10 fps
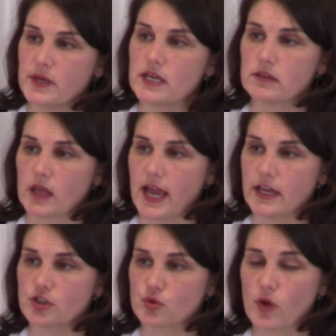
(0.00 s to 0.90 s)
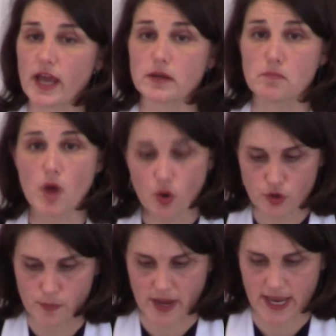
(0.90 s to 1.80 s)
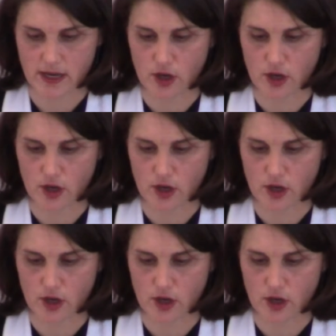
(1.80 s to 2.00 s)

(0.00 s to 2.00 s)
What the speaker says: be like to ride a motorbike